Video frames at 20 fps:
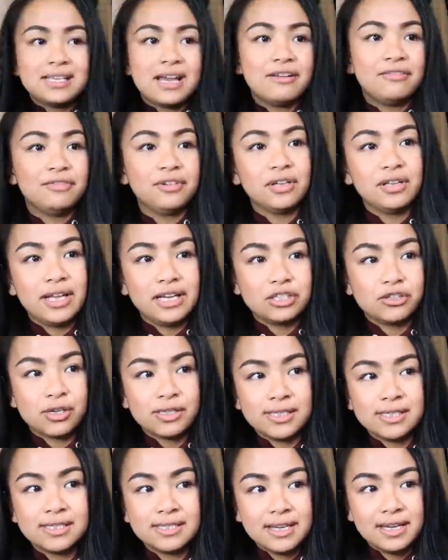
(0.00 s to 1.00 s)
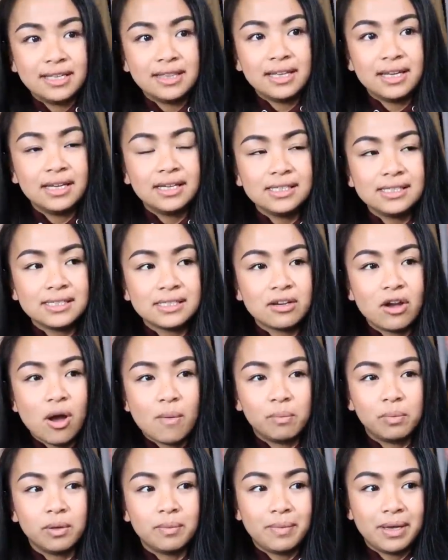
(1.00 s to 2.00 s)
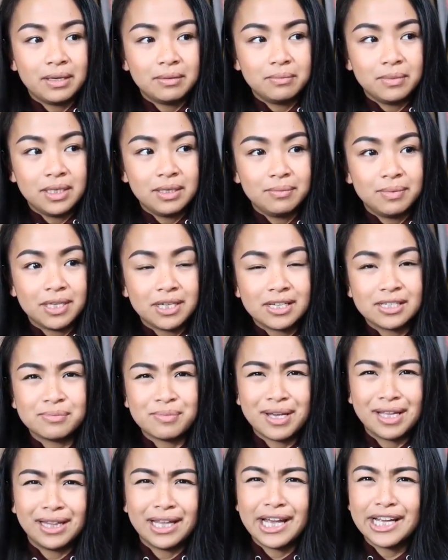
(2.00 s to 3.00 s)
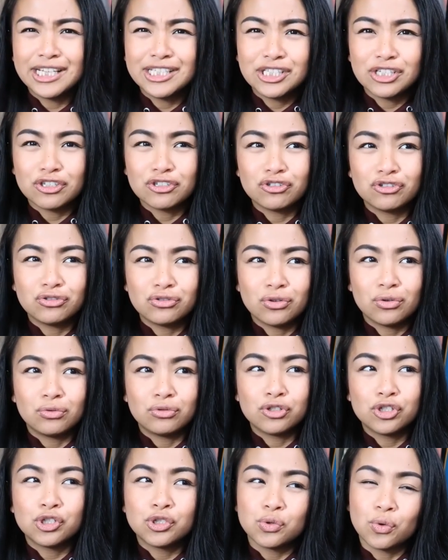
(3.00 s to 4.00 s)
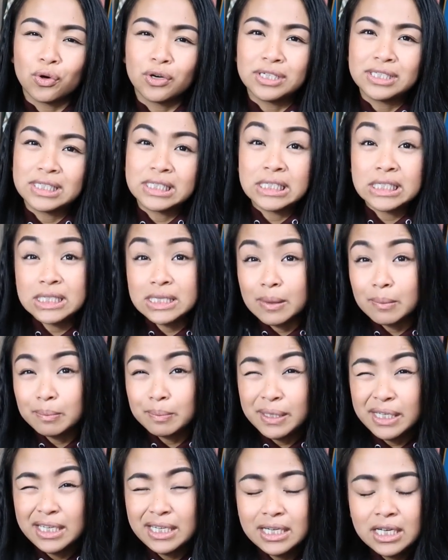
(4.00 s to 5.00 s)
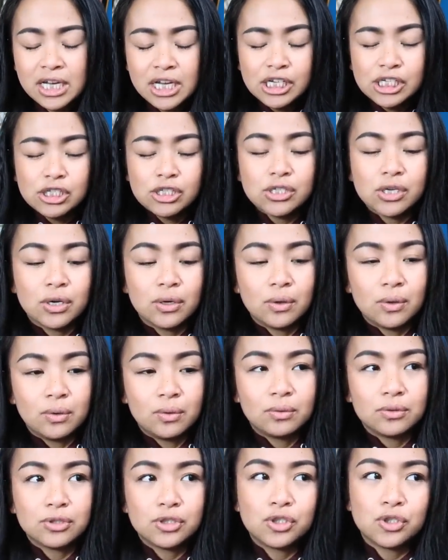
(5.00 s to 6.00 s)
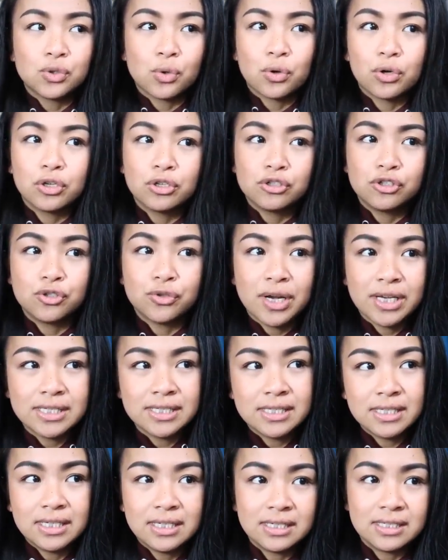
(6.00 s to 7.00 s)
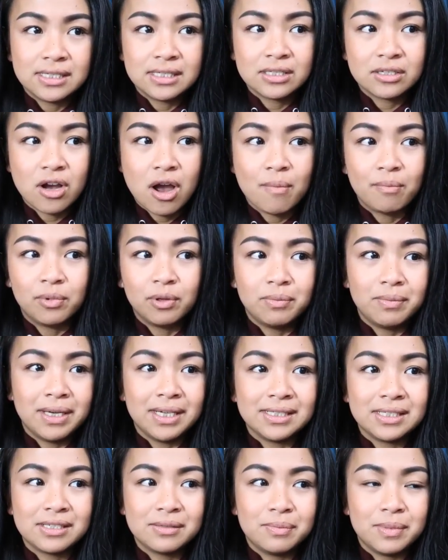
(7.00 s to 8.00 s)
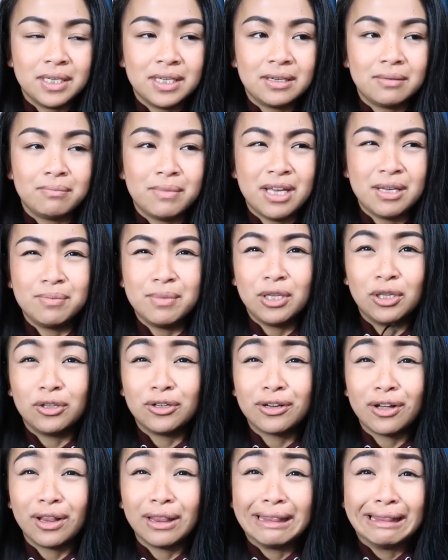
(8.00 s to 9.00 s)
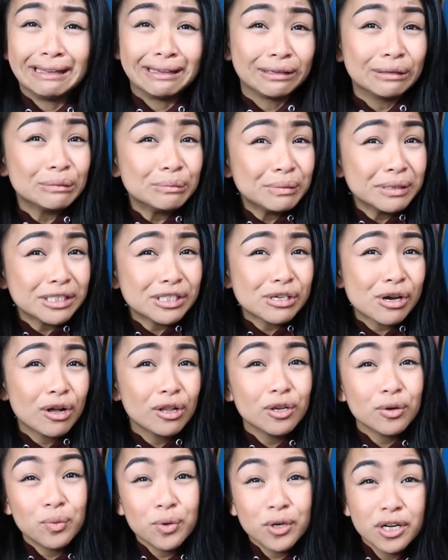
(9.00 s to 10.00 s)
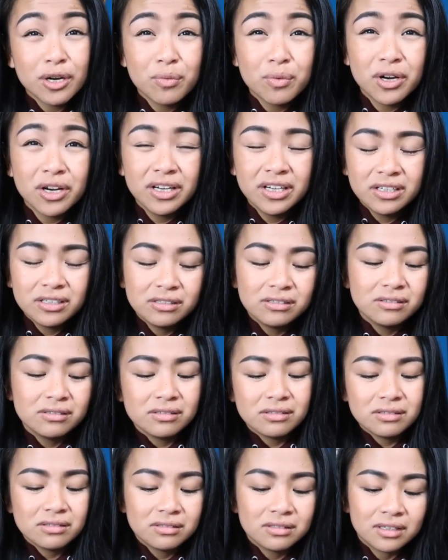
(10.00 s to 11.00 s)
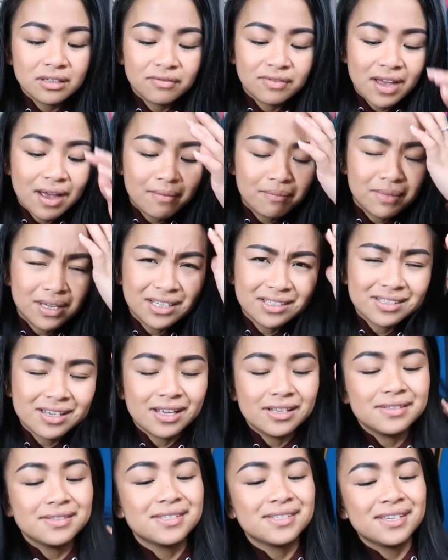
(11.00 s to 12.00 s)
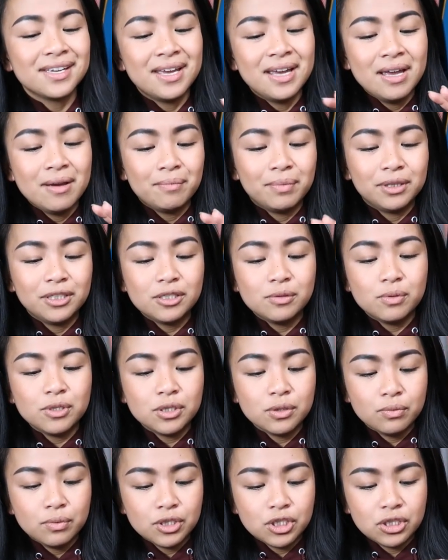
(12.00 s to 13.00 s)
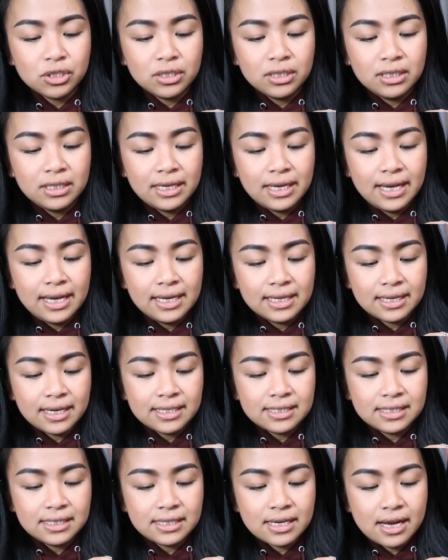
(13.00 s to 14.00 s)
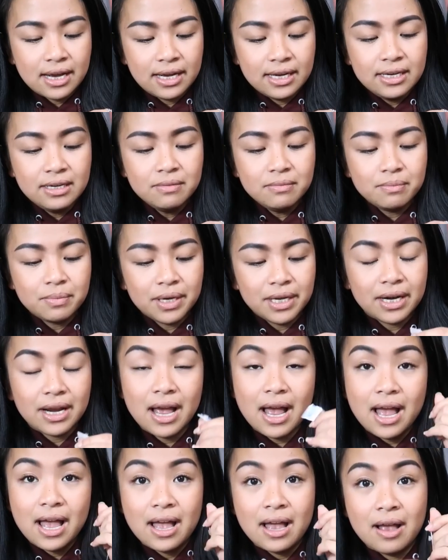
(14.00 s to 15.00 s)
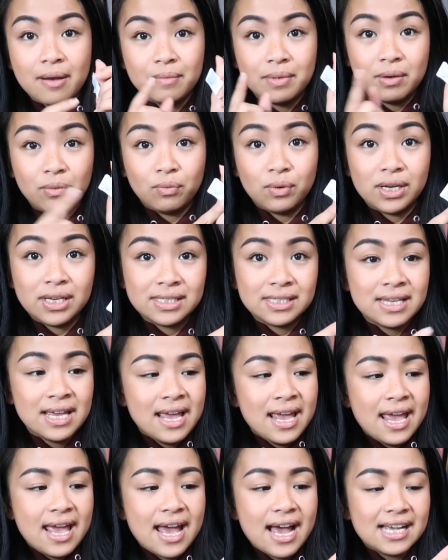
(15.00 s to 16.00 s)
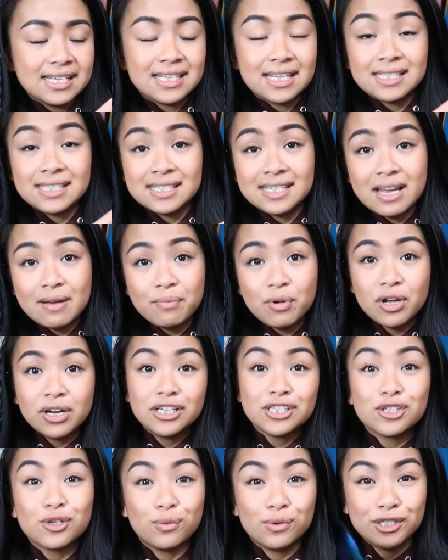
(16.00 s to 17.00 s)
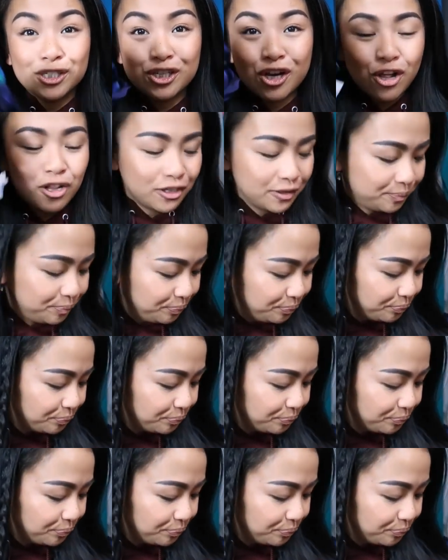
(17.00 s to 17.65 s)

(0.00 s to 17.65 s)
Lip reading: I feel like dresses like this compliment me because my legs are so short and stumpy. So shorter dresses compliment me and make me look a little bit taller when I wear heels, if that makes sense. But this was originally $8.99, but it has that stamp on it, so it was a dollar.